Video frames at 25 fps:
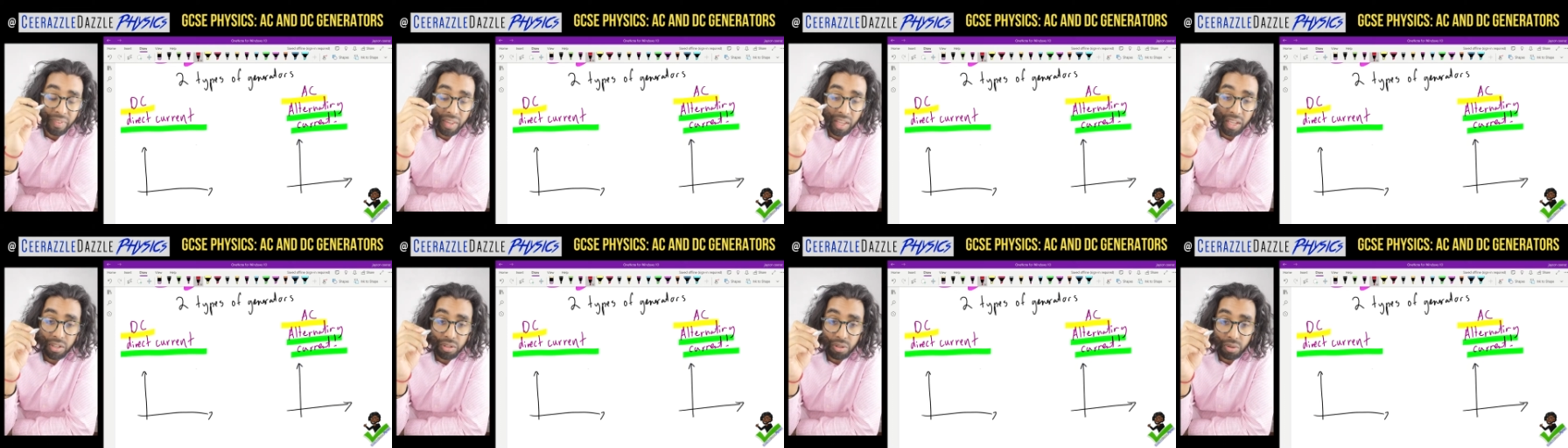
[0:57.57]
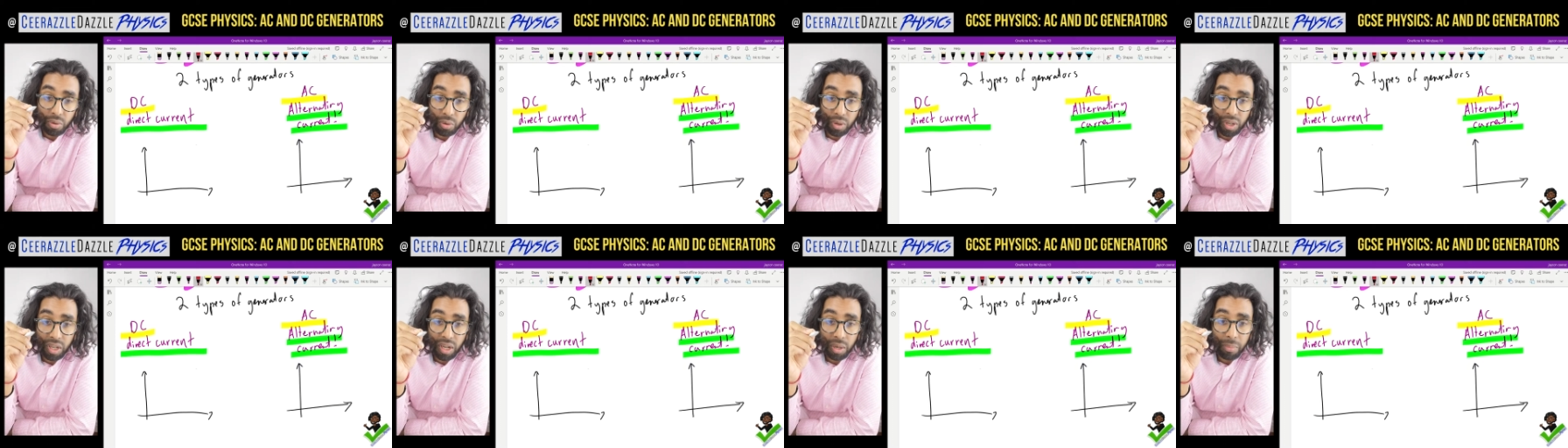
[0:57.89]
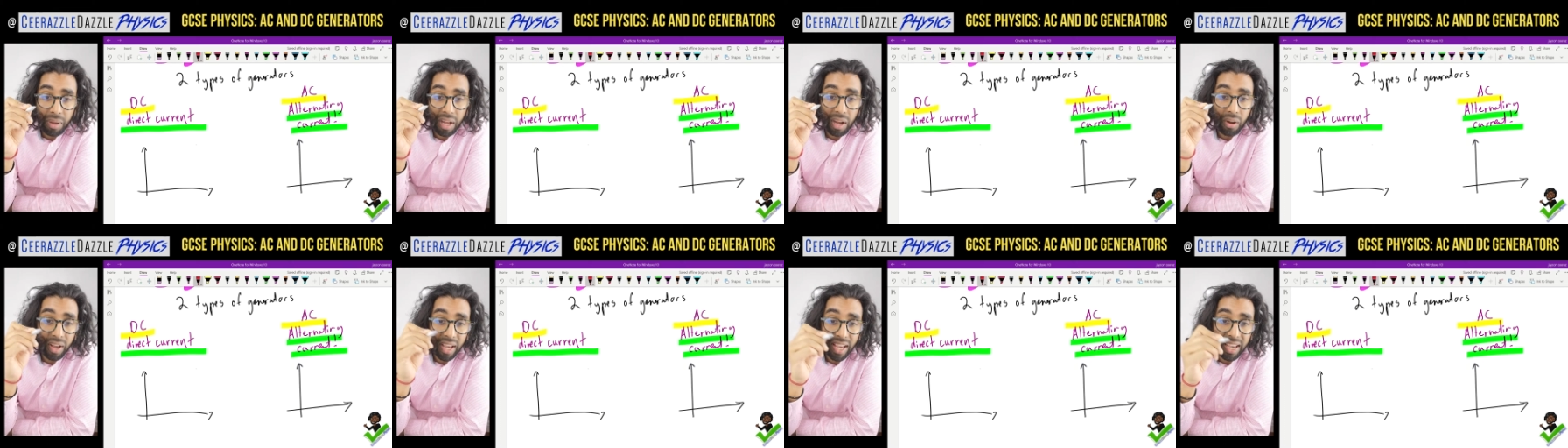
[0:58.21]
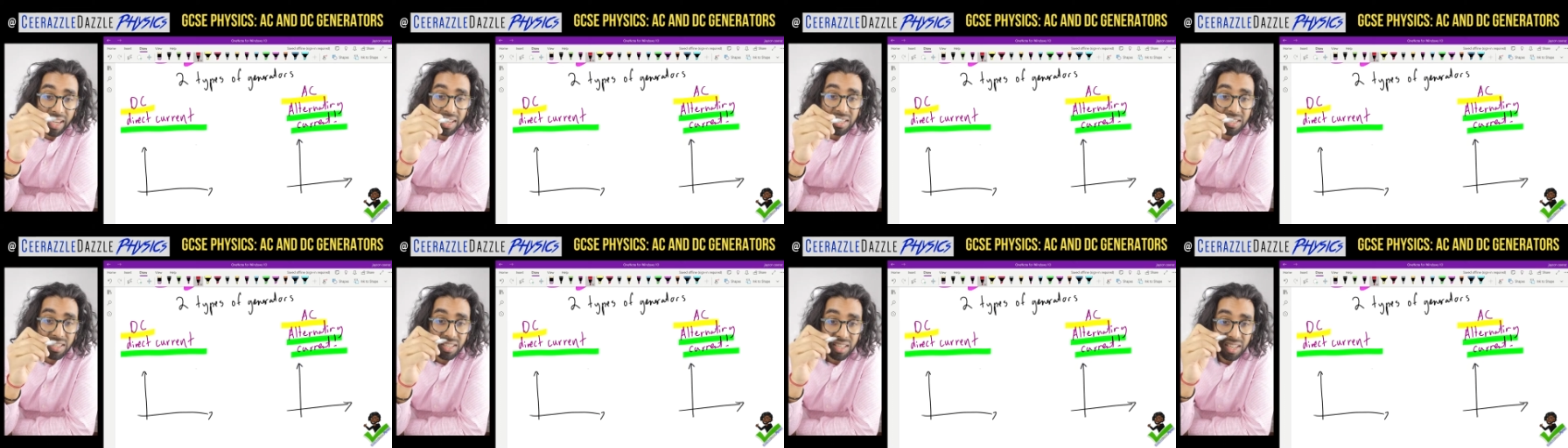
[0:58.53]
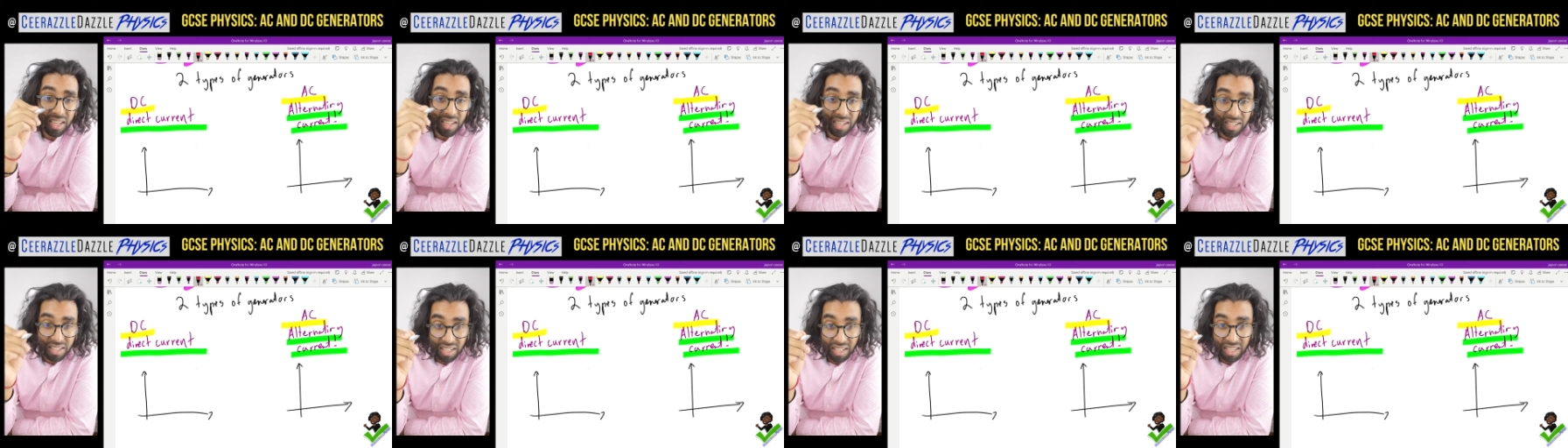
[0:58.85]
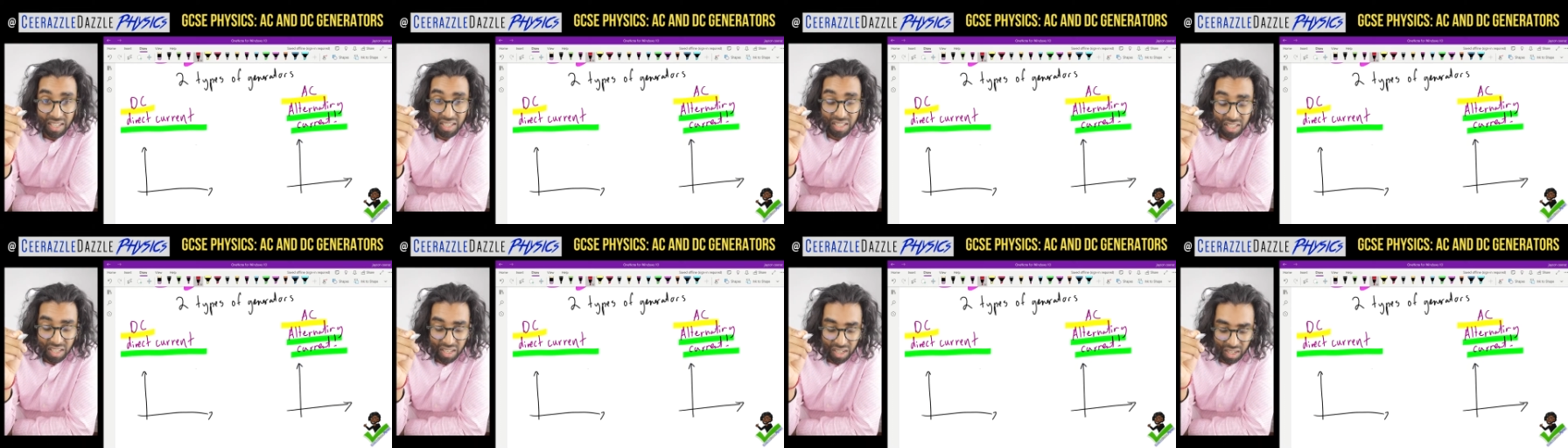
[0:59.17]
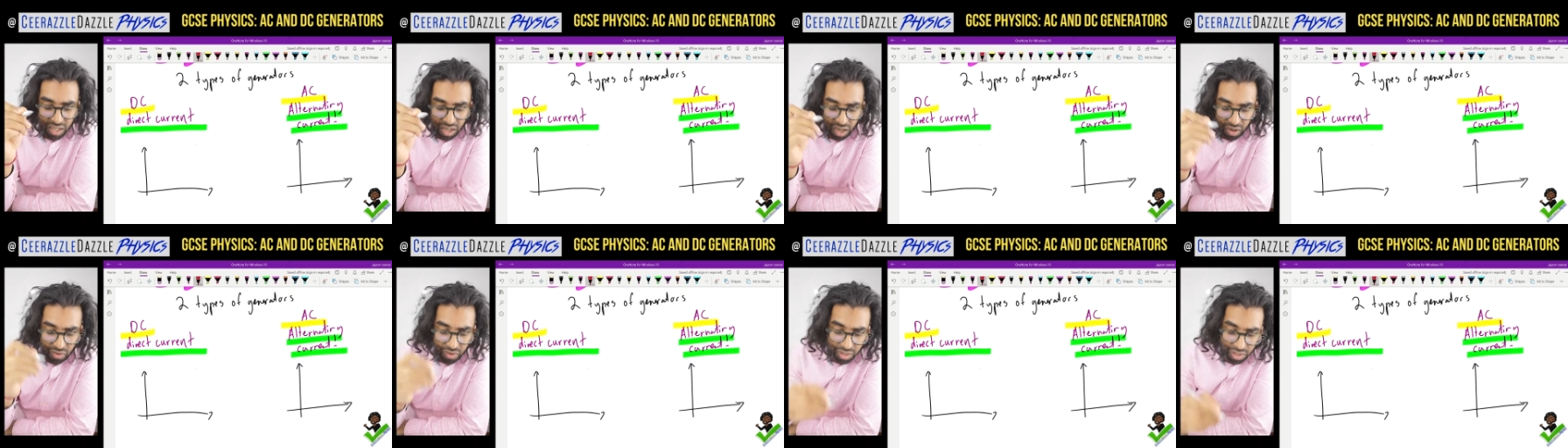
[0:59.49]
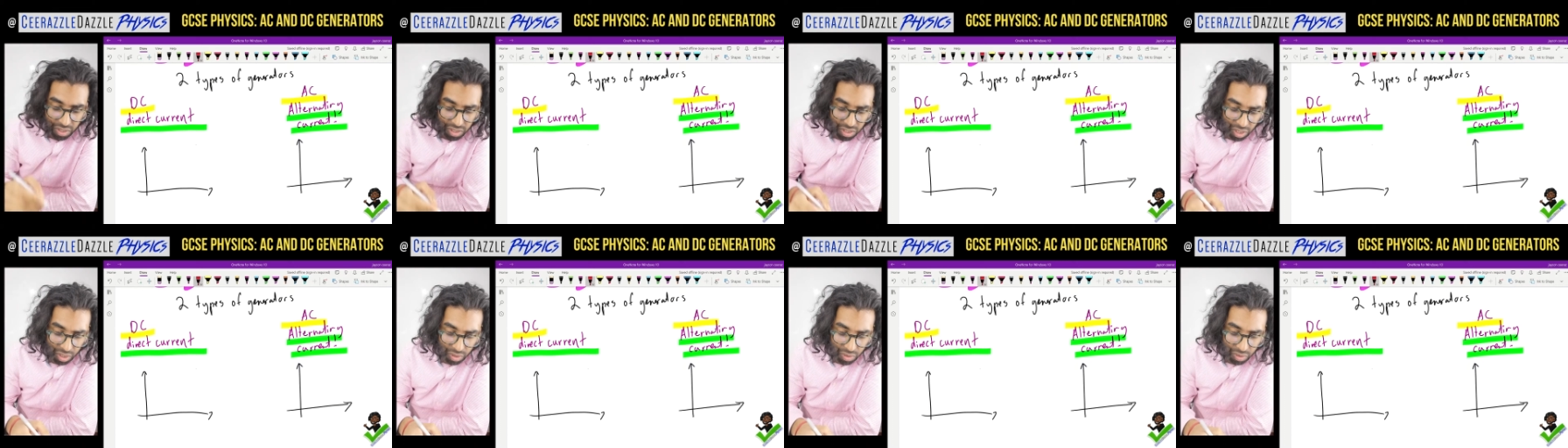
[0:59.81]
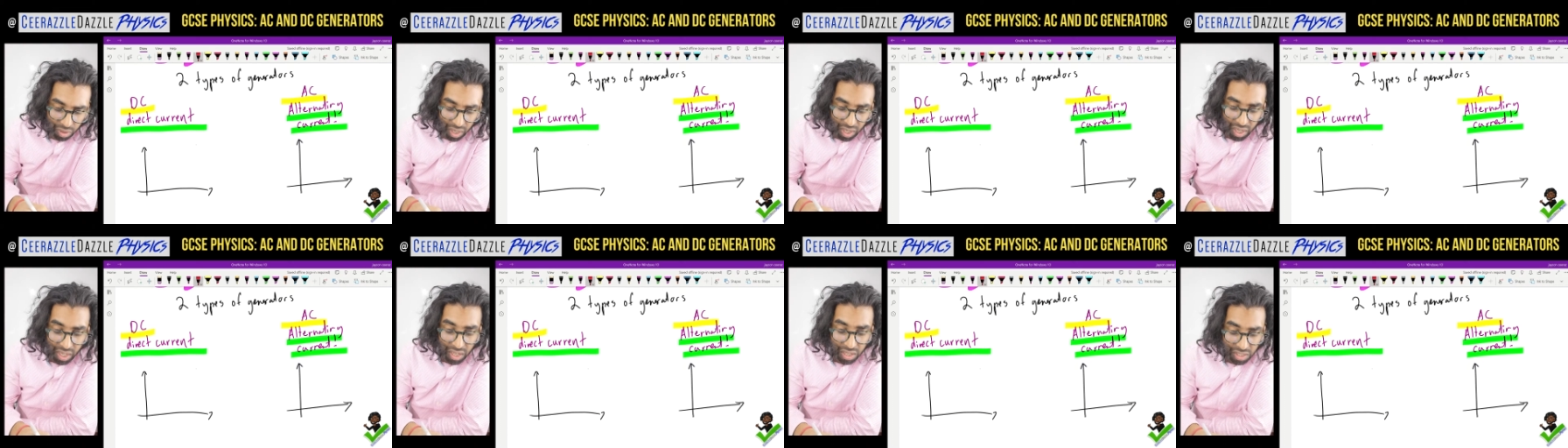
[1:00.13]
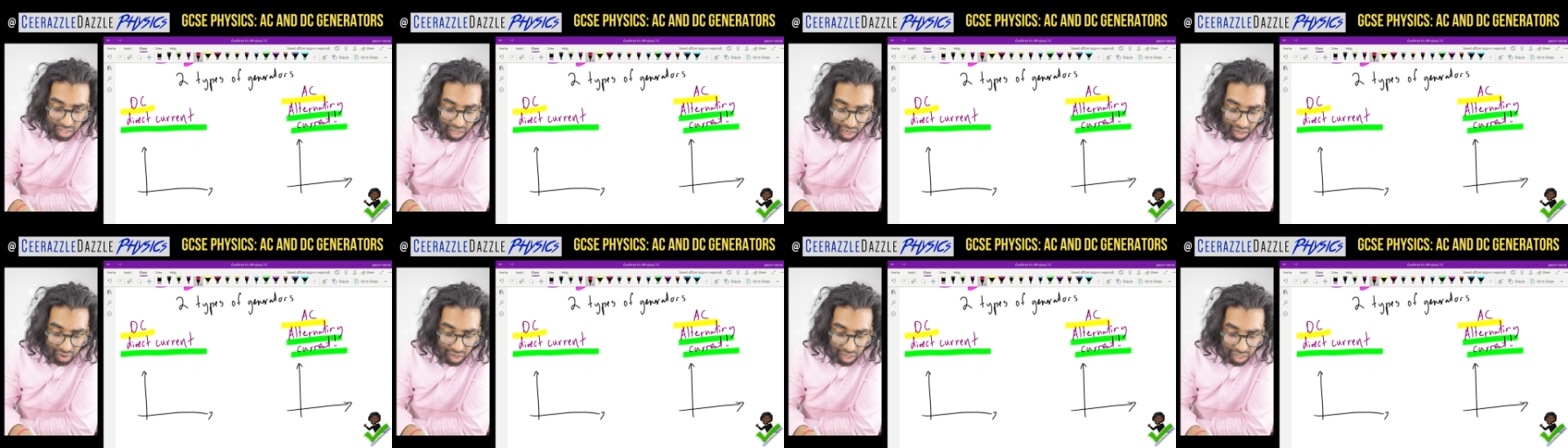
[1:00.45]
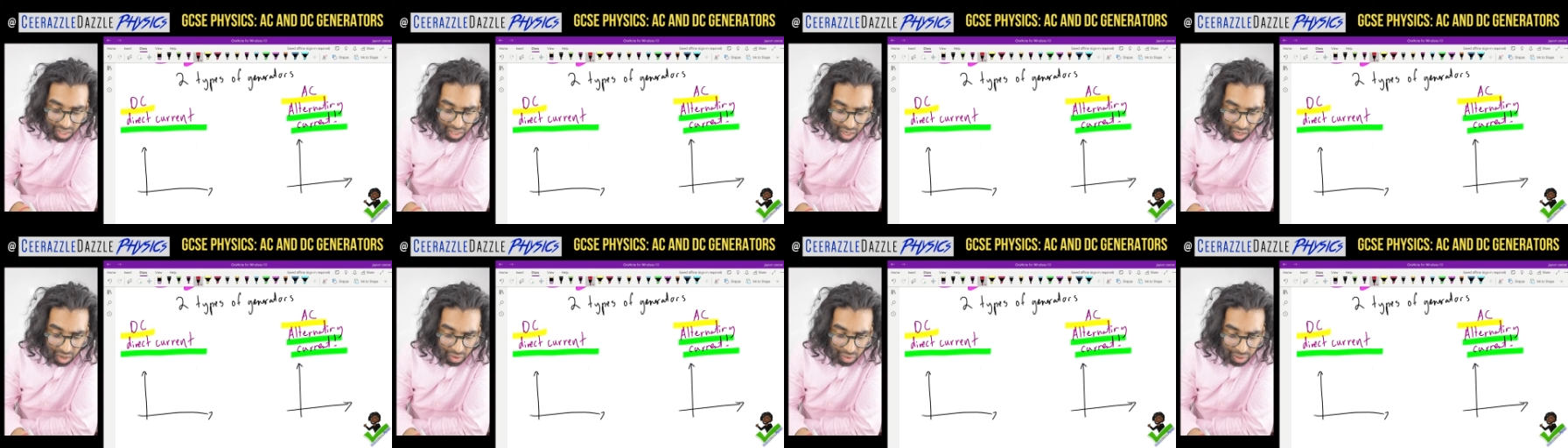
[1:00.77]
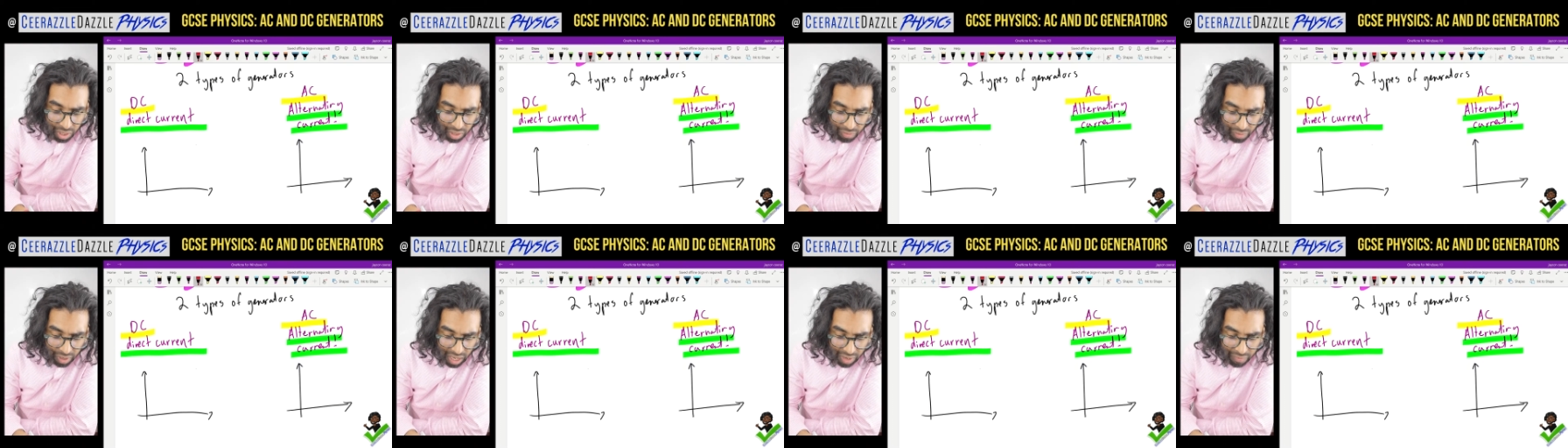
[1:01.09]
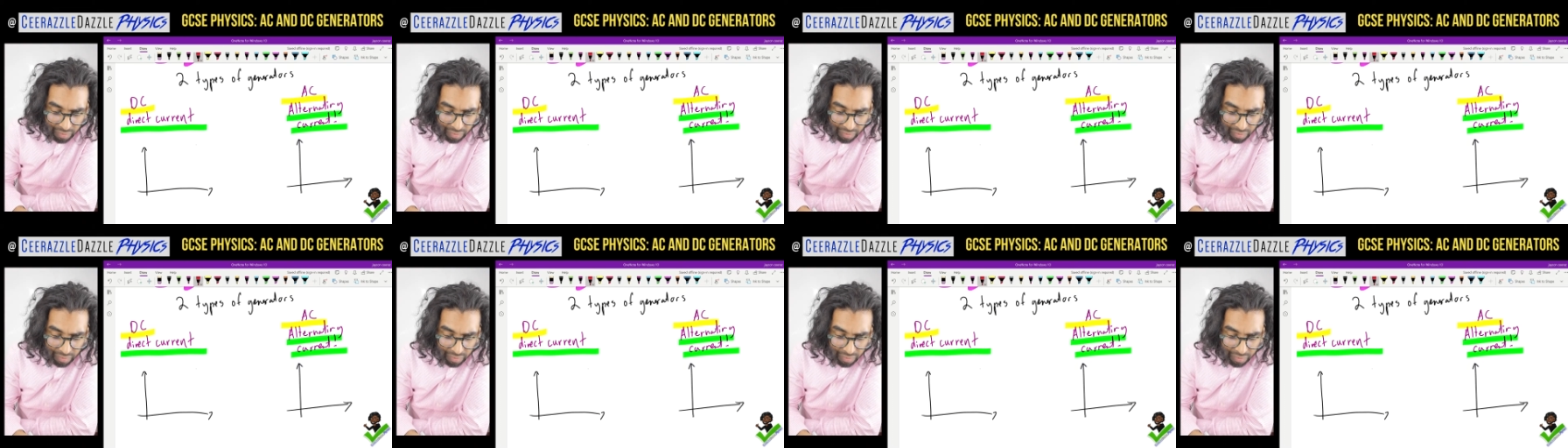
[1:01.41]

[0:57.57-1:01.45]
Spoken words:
It's talking about AC and DC current. So direct current, if